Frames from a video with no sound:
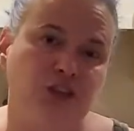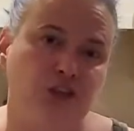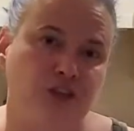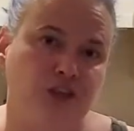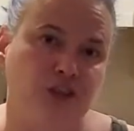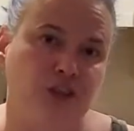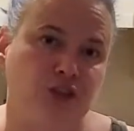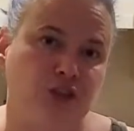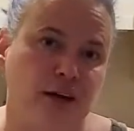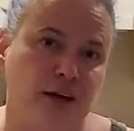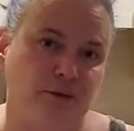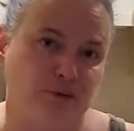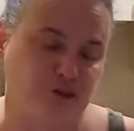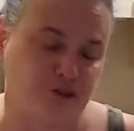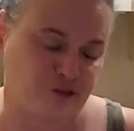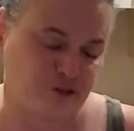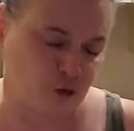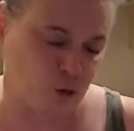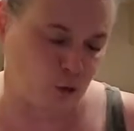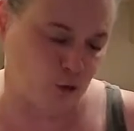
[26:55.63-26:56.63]
it in the tray
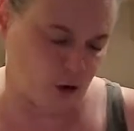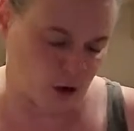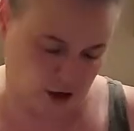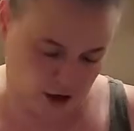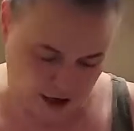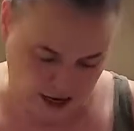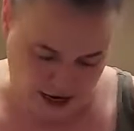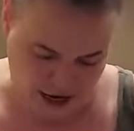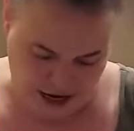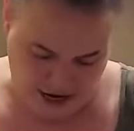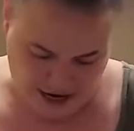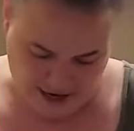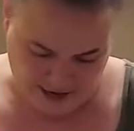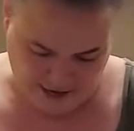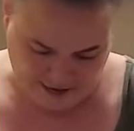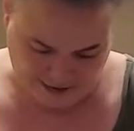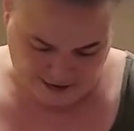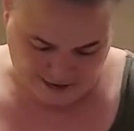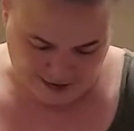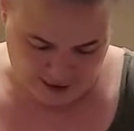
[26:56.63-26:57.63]
before. And
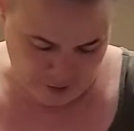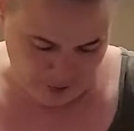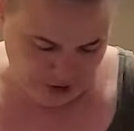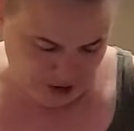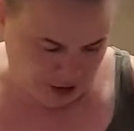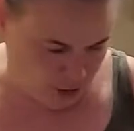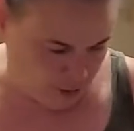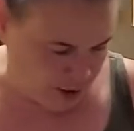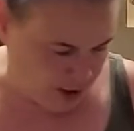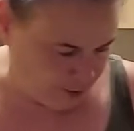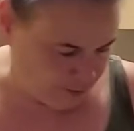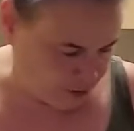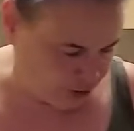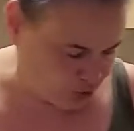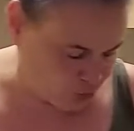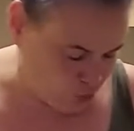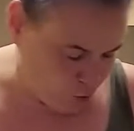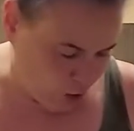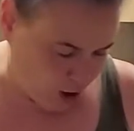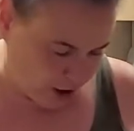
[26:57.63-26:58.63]
this is how we know how much
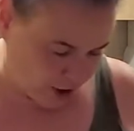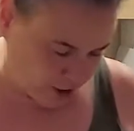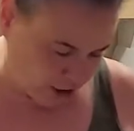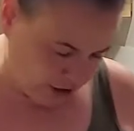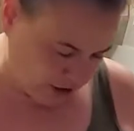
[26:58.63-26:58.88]
water